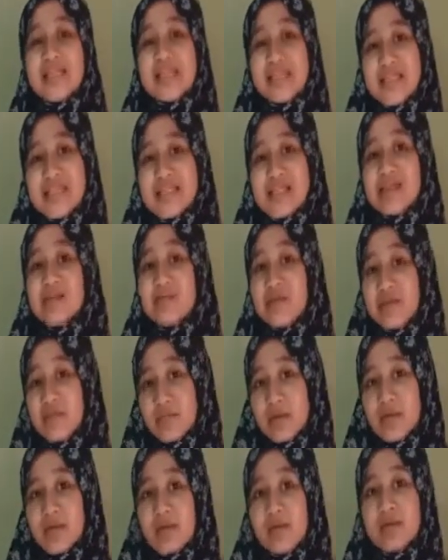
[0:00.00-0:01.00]
This problem
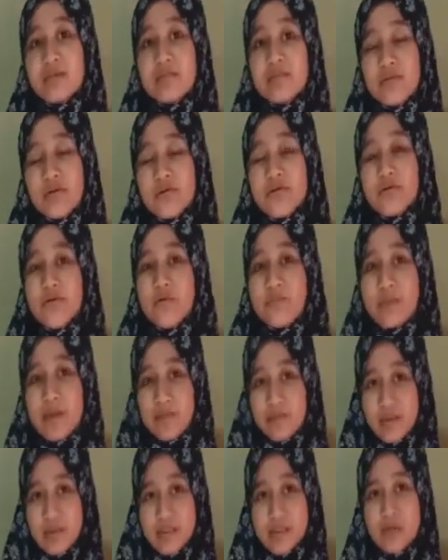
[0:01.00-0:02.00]
clearly can see
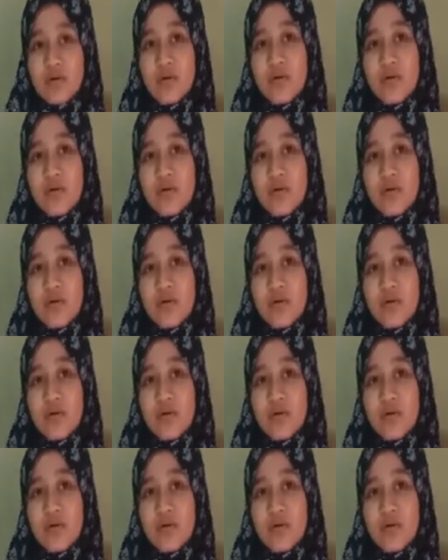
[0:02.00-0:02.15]
during the